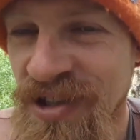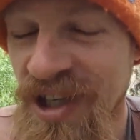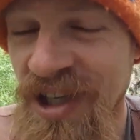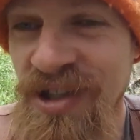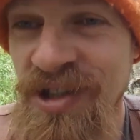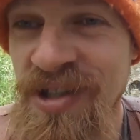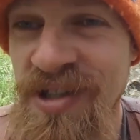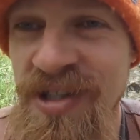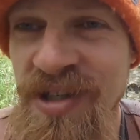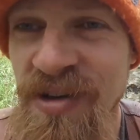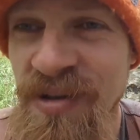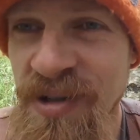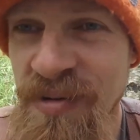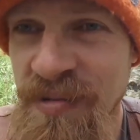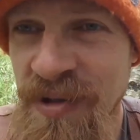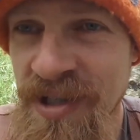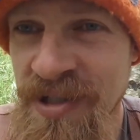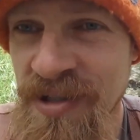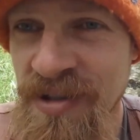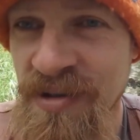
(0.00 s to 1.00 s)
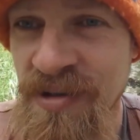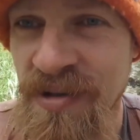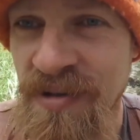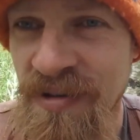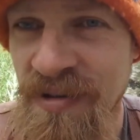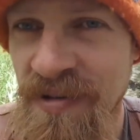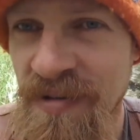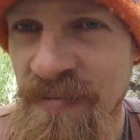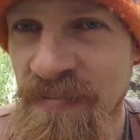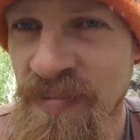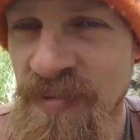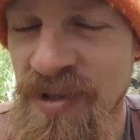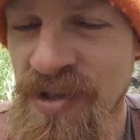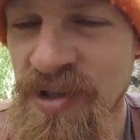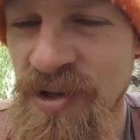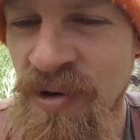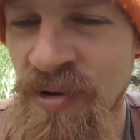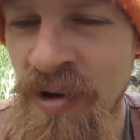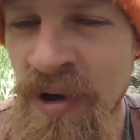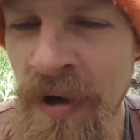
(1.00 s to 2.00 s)
Nature is the only place on Earth.
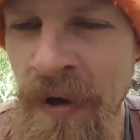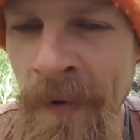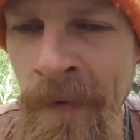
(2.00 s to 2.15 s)
So